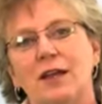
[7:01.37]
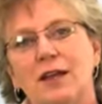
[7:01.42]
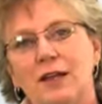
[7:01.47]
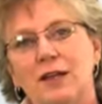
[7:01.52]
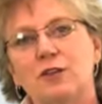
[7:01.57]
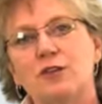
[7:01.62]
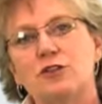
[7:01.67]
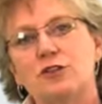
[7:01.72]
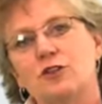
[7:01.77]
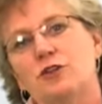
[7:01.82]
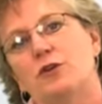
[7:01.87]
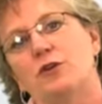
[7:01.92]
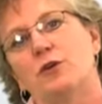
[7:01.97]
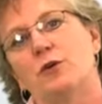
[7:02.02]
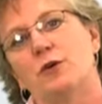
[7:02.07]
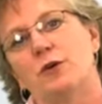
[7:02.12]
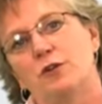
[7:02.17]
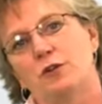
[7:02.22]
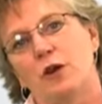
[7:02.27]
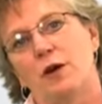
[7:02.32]
it is
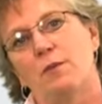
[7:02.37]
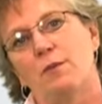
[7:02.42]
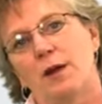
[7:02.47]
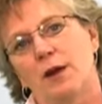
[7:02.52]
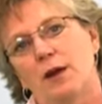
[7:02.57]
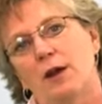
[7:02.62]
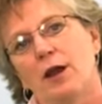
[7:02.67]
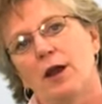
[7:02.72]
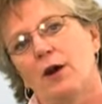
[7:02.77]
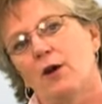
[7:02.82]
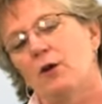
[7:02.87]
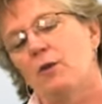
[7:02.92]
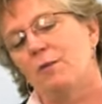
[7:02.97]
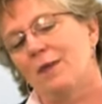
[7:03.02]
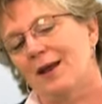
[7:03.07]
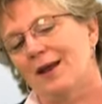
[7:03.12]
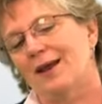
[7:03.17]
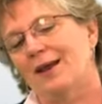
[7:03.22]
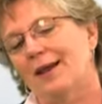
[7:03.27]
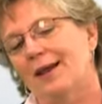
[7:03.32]
true, is on Medicare and
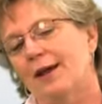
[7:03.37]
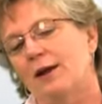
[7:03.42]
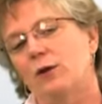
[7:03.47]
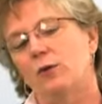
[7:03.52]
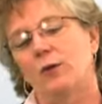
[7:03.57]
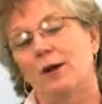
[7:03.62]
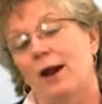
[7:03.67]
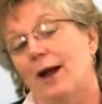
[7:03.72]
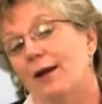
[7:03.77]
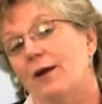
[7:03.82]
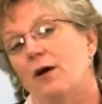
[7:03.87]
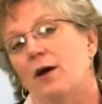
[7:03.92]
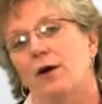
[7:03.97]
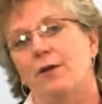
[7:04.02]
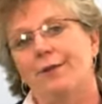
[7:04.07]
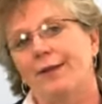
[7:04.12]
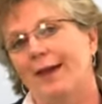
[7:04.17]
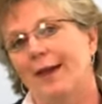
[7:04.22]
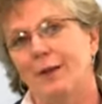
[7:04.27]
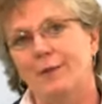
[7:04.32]
Medicaid, or what I call
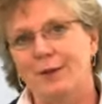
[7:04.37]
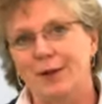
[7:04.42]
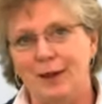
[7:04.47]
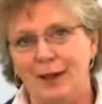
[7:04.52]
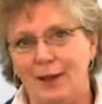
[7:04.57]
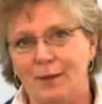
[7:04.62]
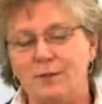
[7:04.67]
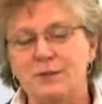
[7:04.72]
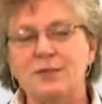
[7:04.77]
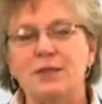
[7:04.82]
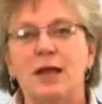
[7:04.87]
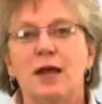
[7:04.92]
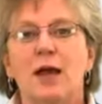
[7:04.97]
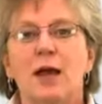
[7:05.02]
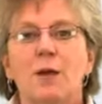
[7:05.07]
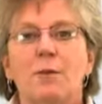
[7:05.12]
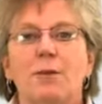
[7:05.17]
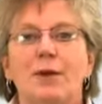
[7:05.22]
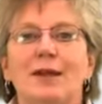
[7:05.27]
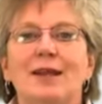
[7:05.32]
the M&Ms,
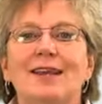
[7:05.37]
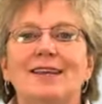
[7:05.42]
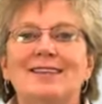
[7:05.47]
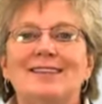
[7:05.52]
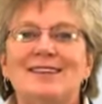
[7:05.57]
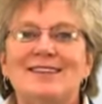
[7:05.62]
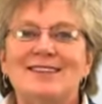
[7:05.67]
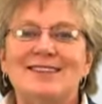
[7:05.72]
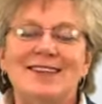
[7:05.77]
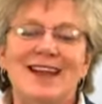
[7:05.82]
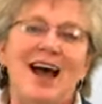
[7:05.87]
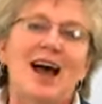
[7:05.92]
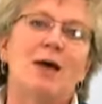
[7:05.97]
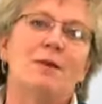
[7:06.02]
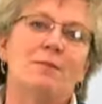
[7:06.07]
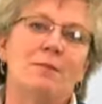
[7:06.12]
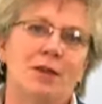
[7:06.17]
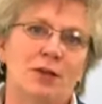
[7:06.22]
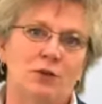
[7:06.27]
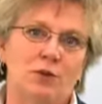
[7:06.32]
but it does
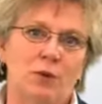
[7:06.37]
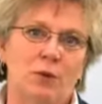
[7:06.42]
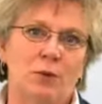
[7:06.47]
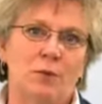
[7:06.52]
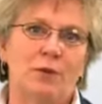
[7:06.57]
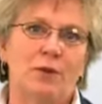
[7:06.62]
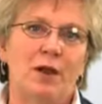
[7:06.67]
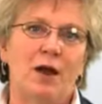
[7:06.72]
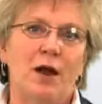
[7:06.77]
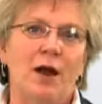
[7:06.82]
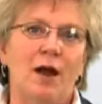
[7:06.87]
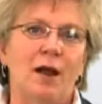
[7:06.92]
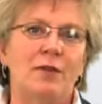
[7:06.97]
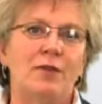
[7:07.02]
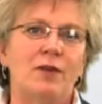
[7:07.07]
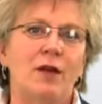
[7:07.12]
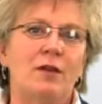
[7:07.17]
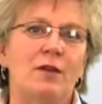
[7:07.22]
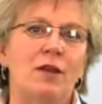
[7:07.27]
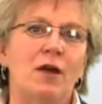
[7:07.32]
not mean to imply
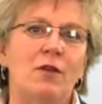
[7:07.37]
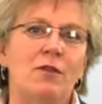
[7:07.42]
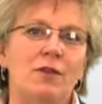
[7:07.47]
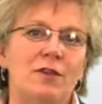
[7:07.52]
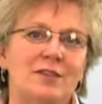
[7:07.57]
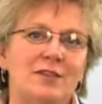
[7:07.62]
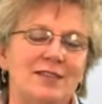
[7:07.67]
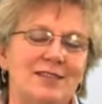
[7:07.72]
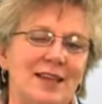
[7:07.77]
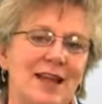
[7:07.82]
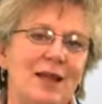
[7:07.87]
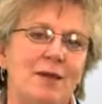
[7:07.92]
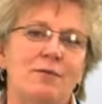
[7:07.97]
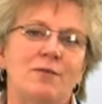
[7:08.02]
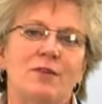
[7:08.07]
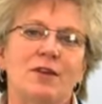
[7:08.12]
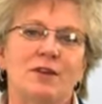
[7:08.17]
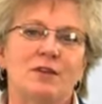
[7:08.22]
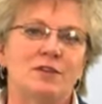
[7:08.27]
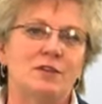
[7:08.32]
that the same
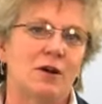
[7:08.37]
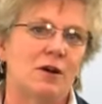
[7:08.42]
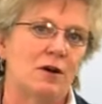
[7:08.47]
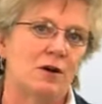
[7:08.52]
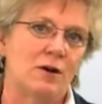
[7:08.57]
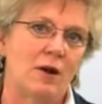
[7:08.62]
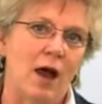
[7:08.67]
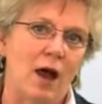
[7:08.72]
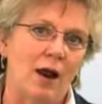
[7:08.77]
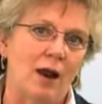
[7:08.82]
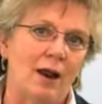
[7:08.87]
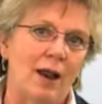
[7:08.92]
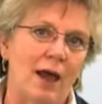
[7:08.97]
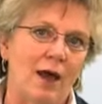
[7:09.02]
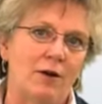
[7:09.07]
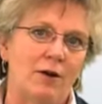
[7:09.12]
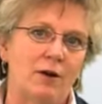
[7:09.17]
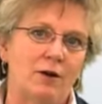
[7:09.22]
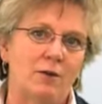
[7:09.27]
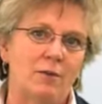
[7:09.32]
things that are not
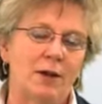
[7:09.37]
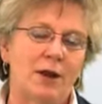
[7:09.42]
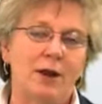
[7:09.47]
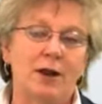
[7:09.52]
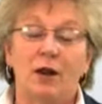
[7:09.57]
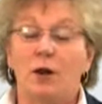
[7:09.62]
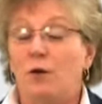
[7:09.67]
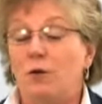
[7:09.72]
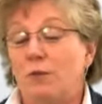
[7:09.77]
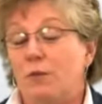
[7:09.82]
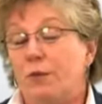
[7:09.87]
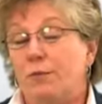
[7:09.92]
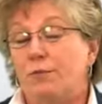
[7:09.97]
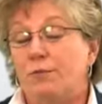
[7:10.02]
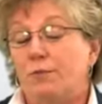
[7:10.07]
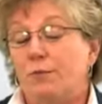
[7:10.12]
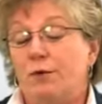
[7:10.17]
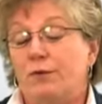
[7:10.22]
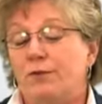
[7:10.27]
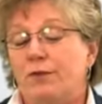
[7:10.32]
allowed under Medicare would be
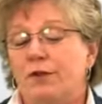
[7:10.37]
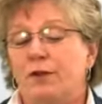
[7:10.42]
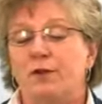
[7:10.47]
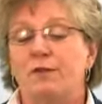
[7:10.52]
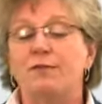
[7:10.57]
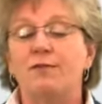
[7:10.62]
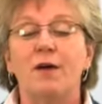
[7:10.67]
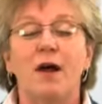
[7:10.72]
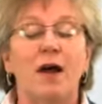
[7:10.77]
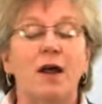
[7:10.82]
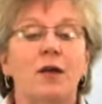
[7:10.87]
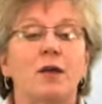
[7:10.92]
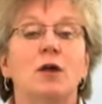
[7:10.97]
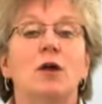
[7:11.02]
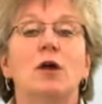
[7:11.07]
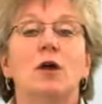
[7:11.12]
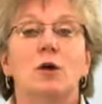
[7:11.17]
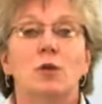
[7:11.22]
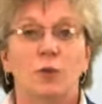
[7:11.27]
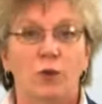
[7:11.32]
perfectly fine
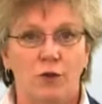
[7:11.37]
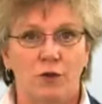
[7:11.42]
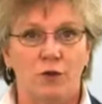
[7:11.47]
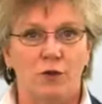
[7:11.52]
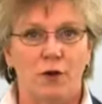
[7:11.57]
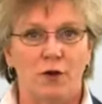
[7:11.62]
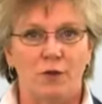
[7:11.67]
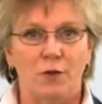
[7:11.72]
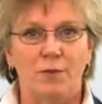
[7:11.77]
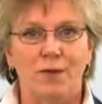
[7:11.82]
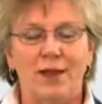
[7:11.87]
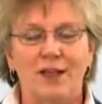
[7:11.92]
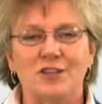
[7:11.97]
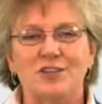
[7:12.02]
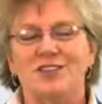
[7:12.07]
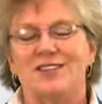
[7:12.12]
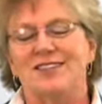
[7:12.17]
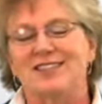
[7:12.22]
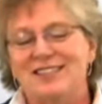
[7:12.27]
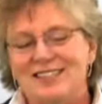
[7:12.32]
with your other
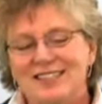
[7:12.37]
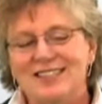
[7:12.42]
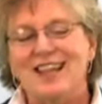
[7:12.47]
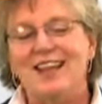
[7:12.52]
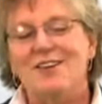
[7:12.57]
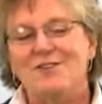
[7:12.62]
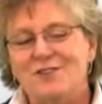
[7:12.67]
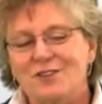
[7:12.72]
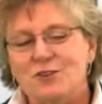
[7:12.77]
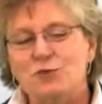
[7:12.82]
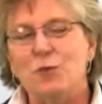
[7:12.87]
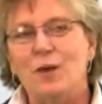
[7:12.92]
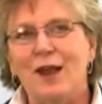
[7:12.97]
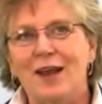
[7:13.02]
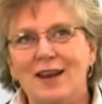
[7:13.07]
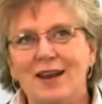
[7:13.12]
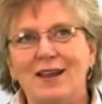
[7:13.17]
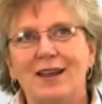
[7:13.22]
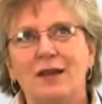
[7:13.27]
patients. The safest way